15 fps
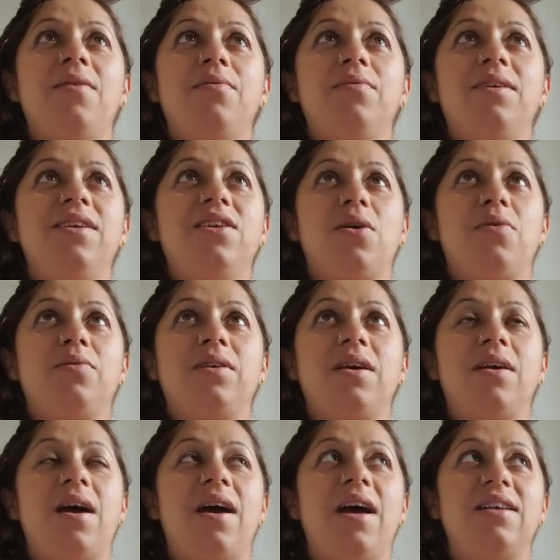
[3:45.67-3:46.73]
you know,
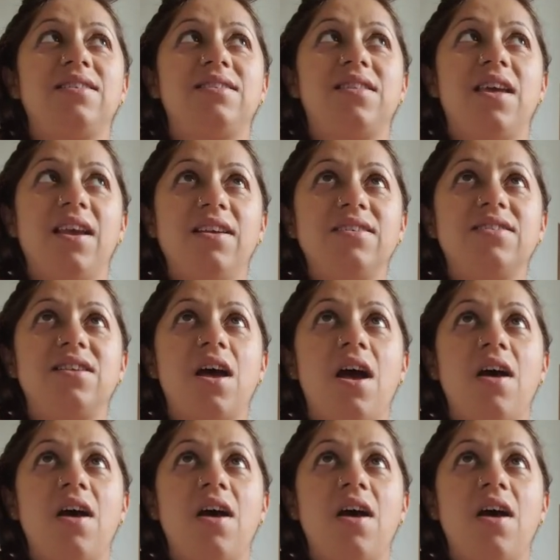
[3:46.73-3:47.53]
as things